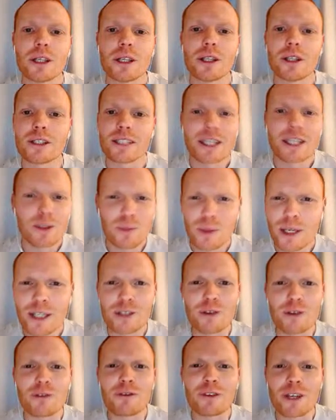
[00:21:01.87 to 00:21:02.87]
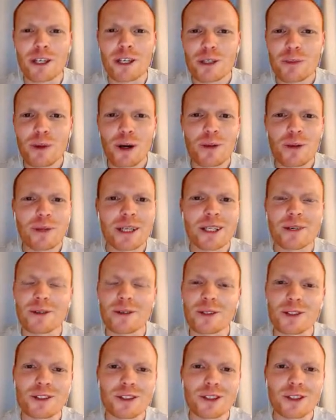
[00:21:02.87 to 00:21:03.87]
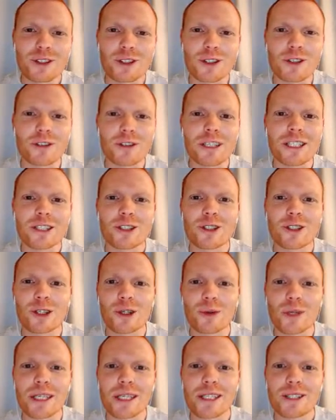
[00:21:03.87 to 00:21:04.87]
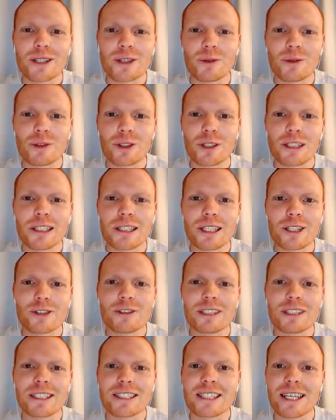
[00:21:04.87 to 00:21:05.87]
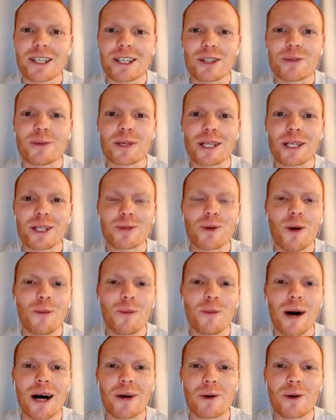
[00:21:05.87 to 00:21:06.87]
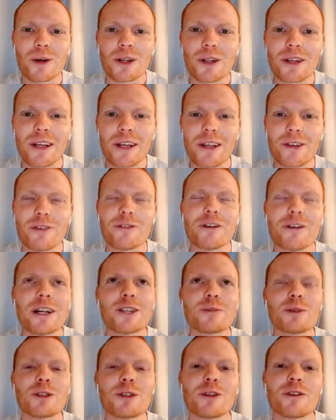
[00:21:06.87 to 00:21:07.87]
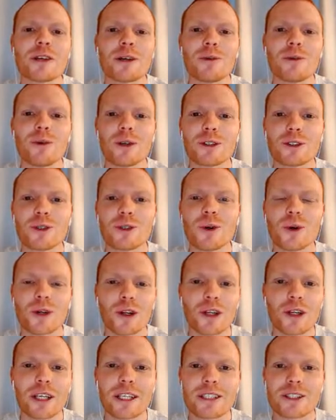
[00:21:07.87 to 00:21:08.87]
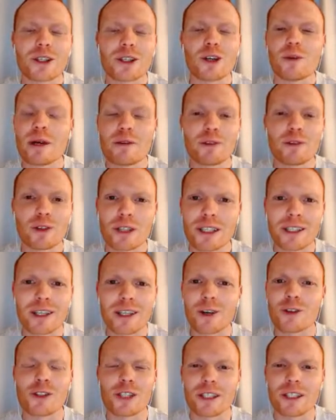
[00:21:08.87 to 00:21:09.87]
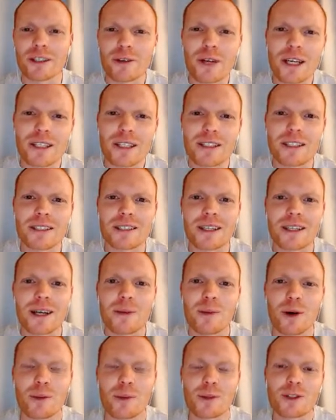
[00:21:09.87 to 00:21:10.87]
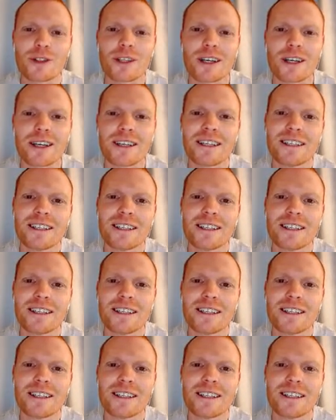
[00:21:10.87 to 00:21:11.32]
selling players on Facebook, I mean, it was just a crazy 2 weeks, and it was just literally selling the players one by one, and the fans must have think, what's going on here? Is the club even going to continue next season at that point, wasn't there?